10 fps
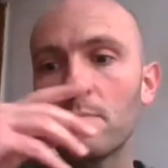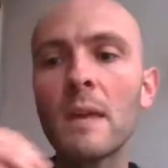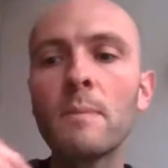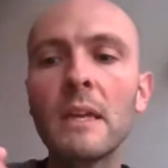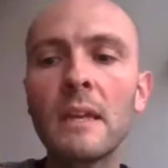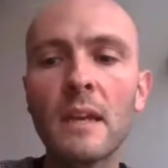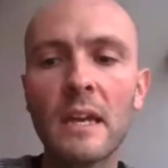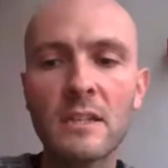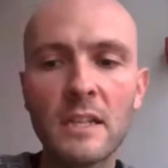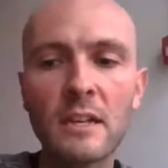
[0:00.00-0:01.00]
maybe
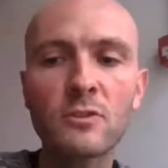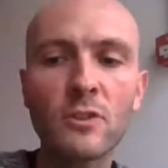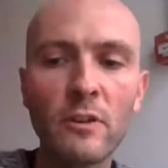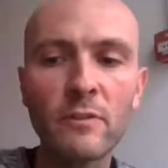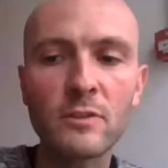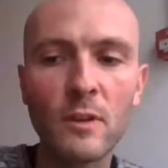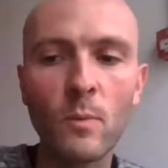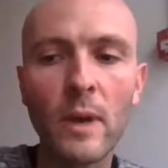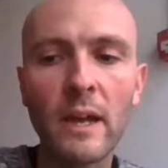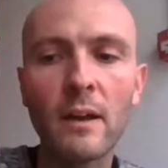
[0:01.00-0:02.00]
a shared server
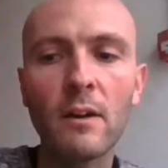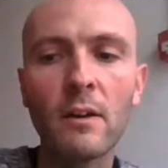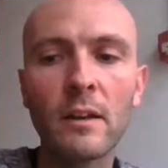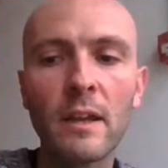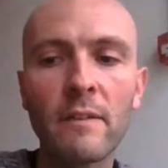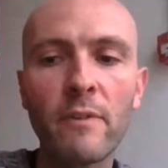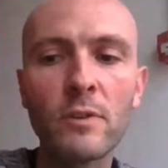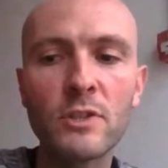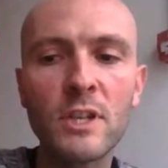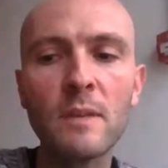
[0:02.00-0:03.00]
somewhere on a
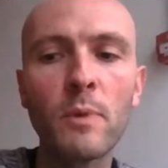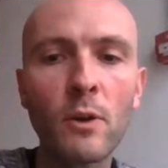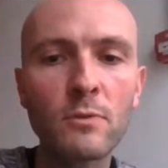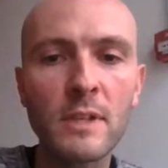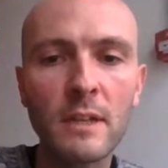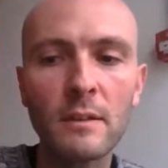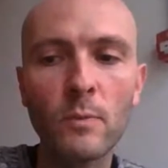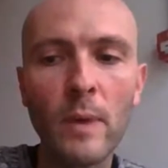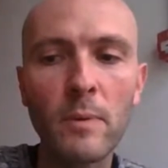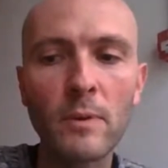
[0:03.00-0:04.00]
very cheap
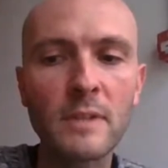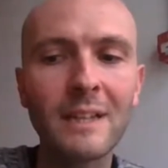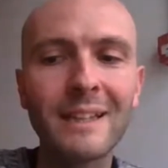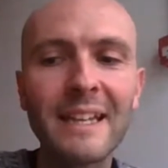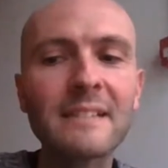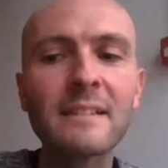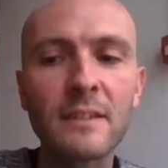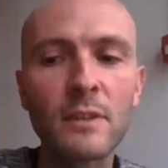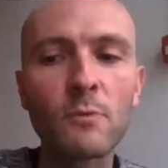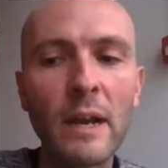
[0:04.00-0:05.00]
web hotel
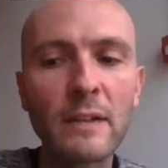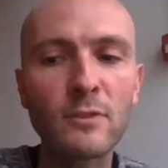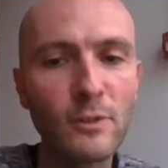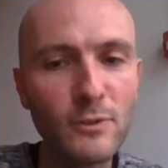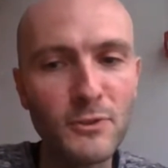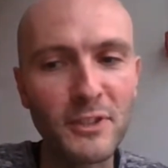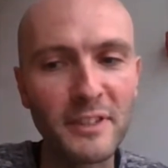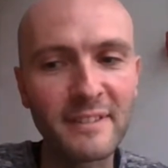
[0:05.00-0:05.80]
isn't the right solution.